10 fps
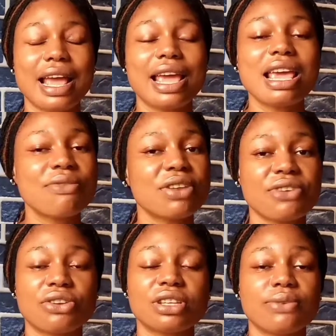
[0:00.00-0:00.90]
Even if you're
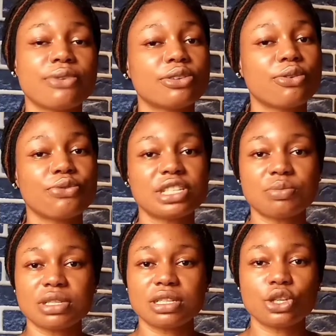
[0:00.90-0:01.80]
not a fan of vitamin
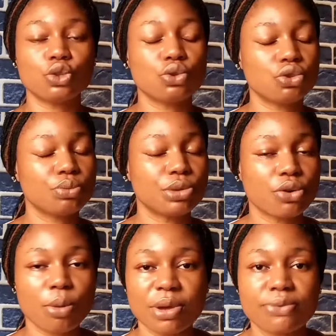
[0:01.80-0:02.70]
C, you should
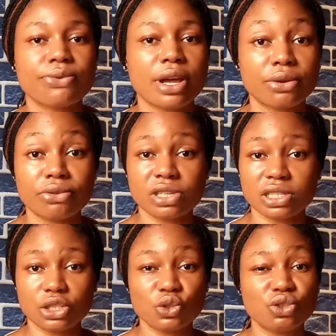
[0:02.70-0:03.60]
become a fan
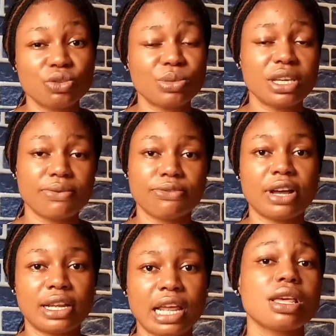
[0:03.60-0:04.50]
already. You should be a
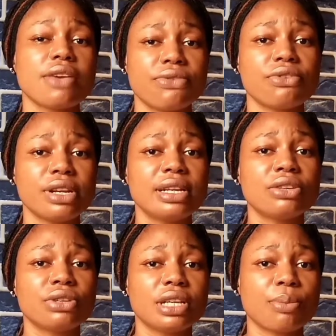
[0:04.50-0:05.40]
fan. If you really know
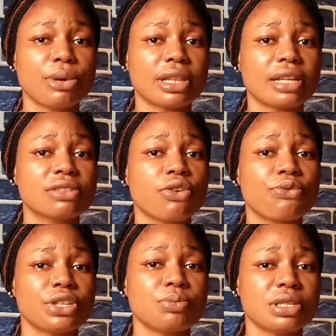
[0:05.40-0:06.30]
the importance of
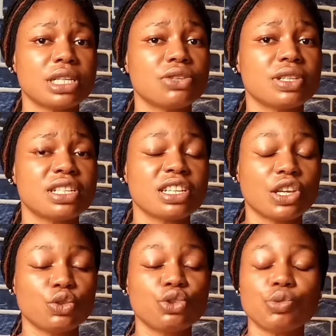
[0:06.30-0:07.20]
vitamin C to the skin,
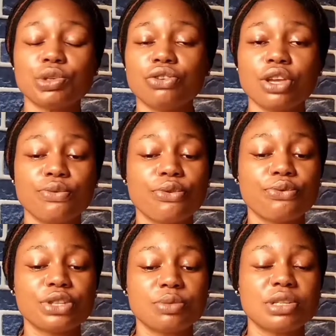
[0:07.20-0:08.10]
you should be looking for
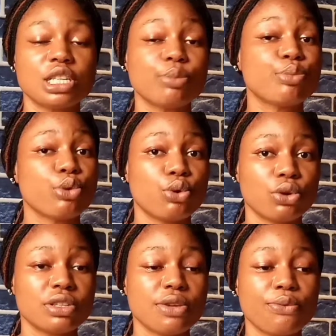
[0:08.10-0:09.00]
vitamin C
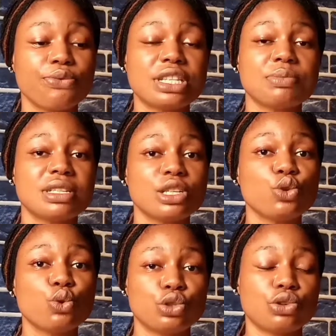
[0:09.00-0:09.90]
products, vitamin C
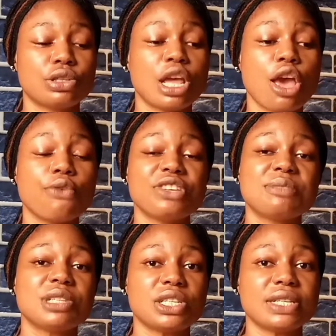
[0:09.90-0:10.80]
lotions, vitamin
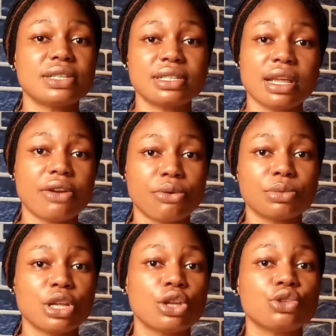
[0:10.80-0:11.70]
C serums
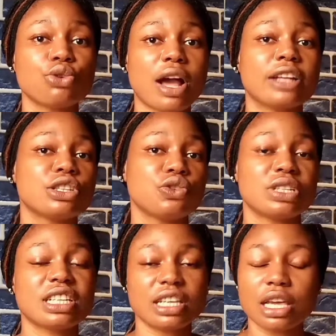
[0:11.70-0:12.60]
to add to your
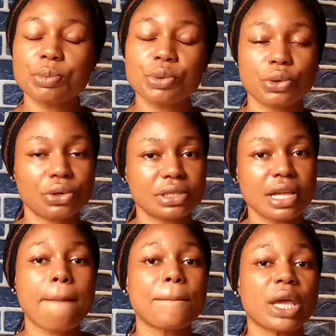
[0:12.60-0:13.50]
skincare products
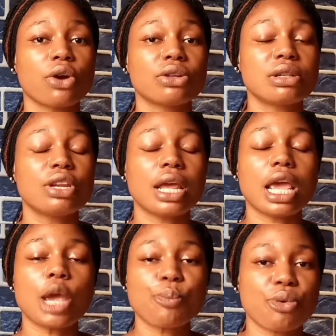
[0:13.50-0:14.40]
because the
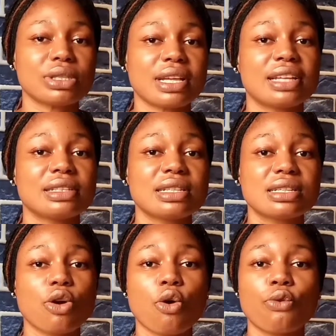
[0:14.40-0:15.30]
importance
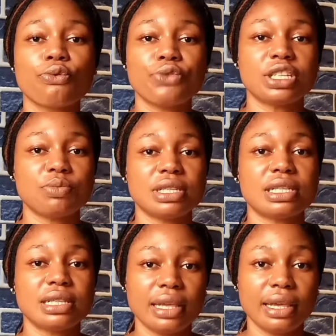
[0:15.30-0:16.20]
of vitamin
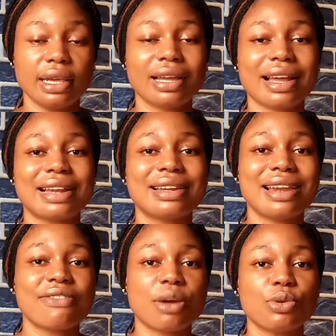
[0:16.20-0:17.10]
C can
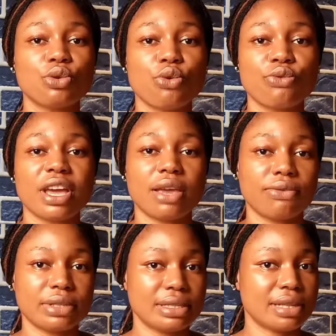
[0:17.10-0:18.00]
never be
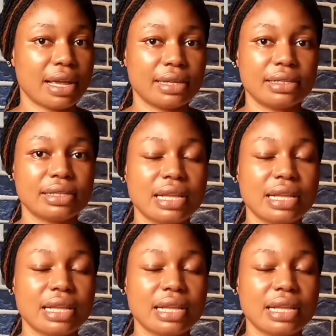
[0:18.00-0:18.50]
overemphasized.